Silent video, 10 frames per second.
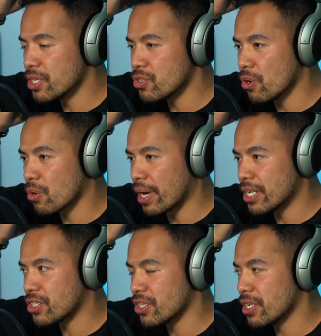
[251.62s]
Or is your
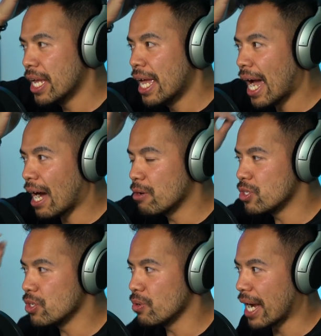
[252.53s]
question, how
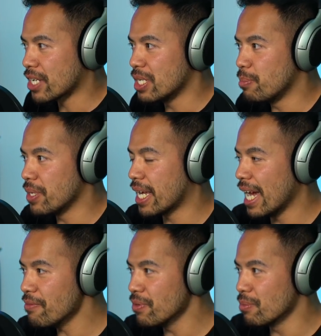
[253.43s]
do you actually be
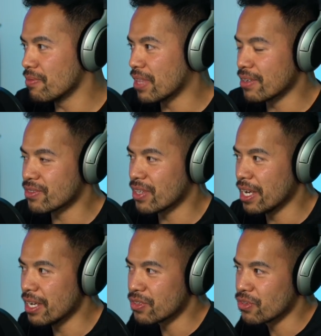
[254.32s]
careful with that
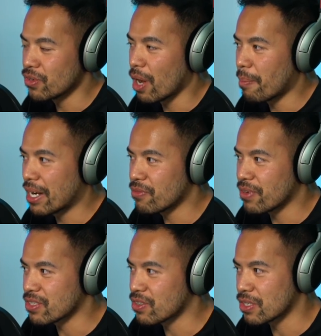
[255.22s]
state to not
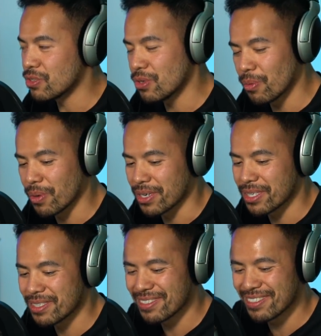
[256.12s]
manifest the things you don't want?